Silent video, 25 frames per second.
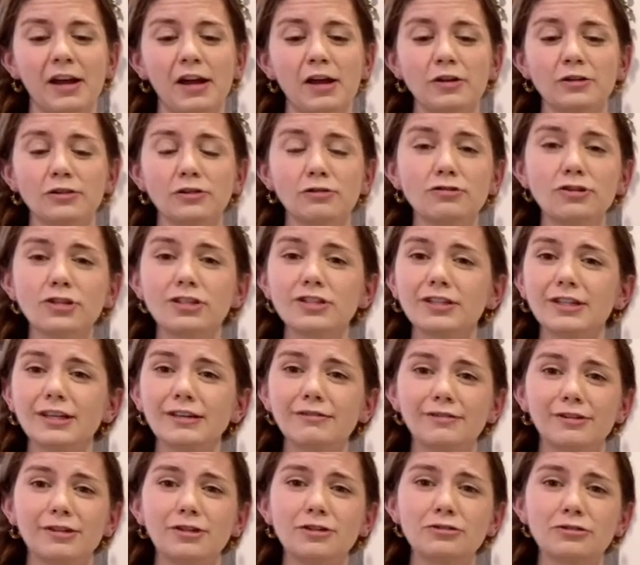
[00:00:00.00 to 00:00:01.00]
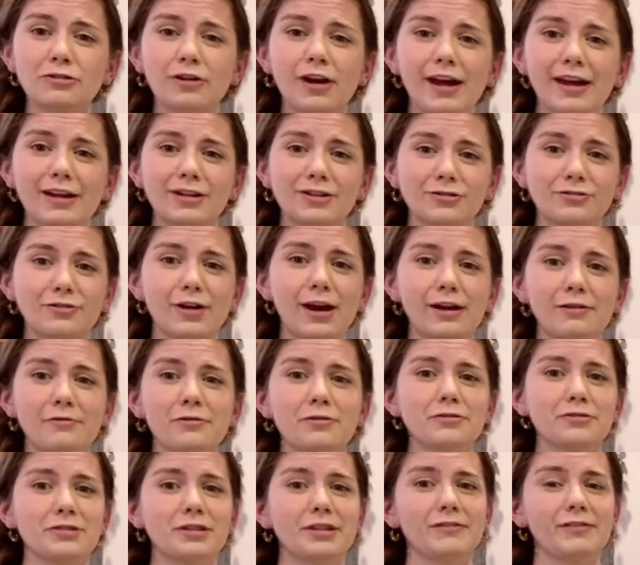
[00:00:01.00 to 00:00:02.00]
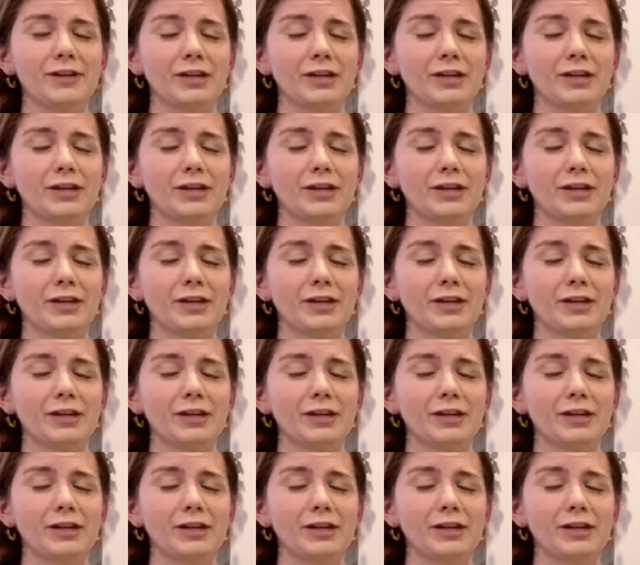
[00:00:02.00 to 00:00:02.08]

So just give it a try. Try roasting